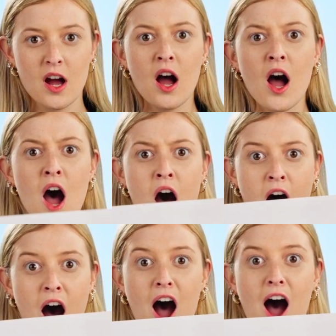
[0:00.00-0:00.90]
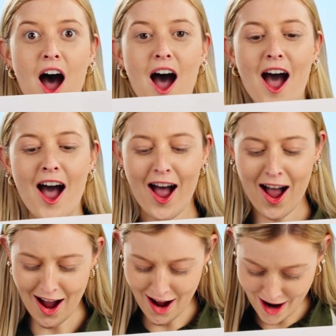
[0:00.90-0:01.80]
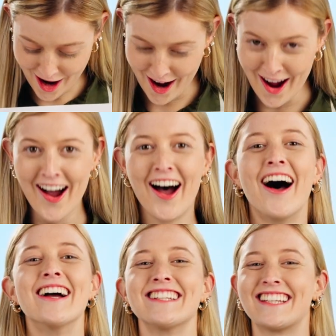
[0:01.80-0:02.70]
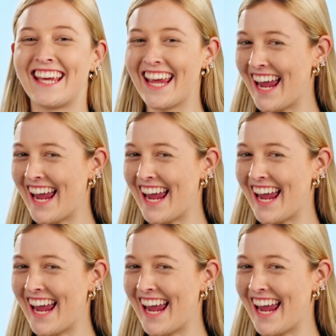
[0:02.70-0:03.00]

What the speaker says: only got 3 left in stock, come in now and